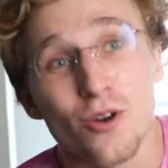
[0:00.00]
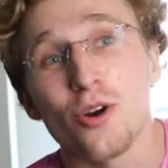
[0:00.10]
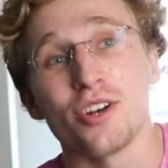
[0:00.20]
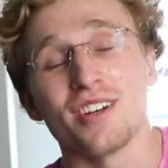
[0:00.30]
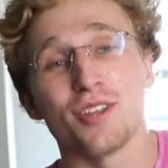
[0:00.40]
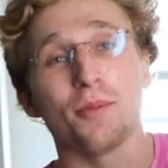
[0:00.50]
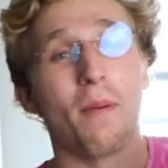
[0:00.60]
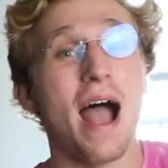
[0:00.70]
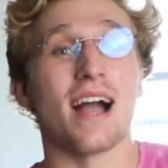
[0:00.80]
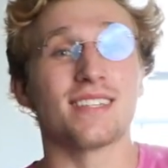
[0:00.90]
ordered another
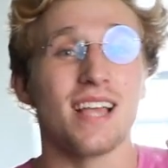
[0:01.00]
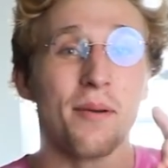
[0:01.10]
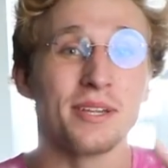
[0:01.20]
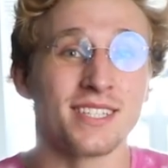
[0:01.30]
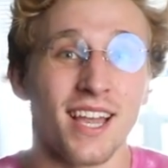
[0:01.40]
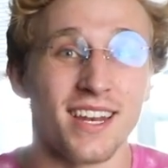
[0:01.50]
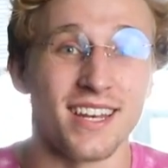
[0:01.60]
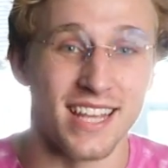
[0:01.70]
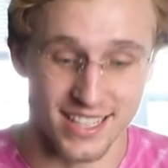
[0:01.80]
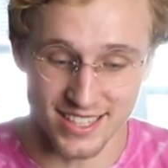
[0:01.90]
box. I'm excited
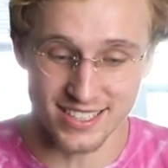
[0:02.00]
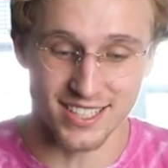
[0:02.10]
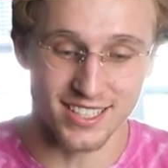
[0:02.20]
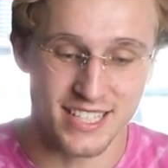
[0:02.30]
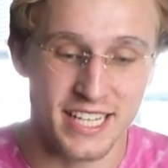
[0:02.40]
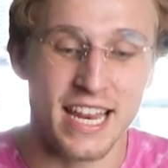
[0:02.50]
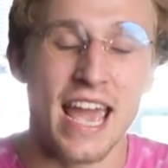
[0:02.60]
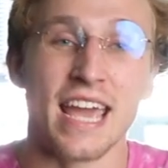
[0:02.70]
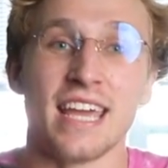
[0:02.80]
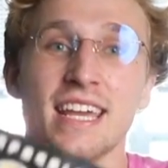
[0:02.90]
to get this done
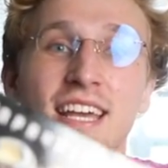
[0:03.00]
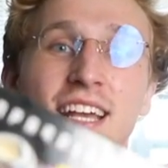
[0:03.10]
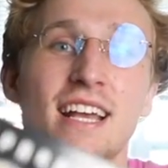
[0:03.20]
today.